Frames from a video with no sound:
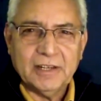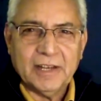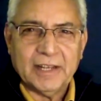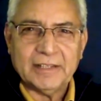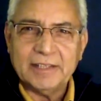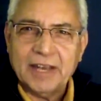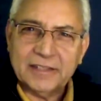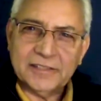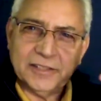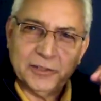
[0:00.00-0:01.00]
and that
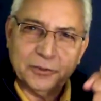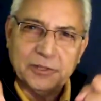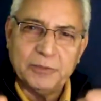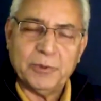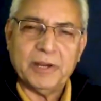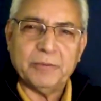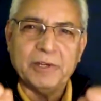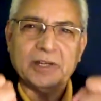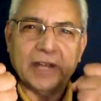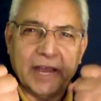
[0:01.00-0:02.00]
is the only way
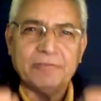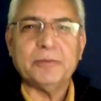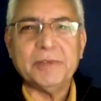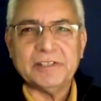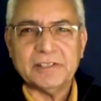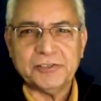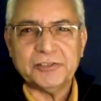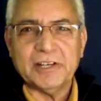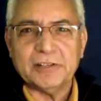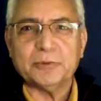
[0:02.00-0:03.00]
we'll ever be
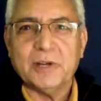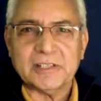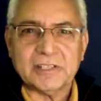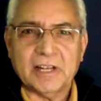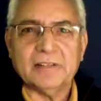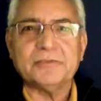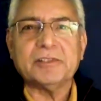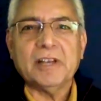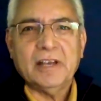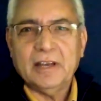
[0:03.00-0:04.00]
sincere to
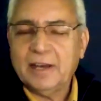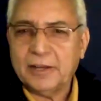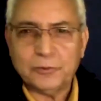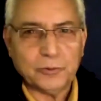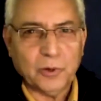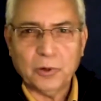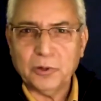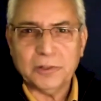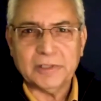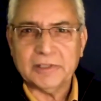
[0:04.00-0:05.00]
ourselves and to
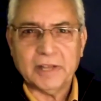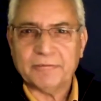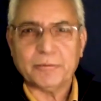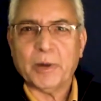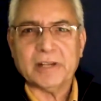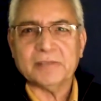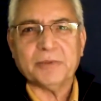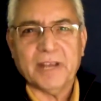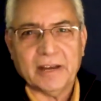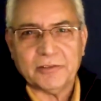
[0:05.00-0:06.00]
all the loved ones
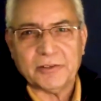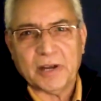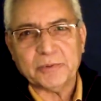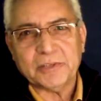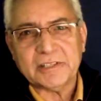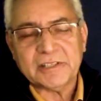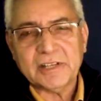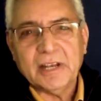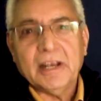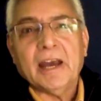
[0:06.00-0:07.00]
we have around us,
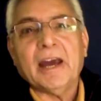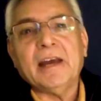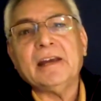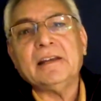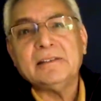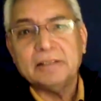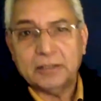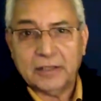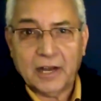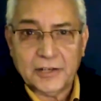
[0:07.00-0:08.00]
and the
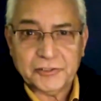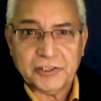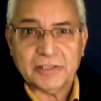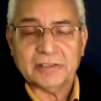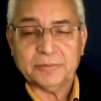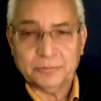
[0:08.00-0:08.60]
larger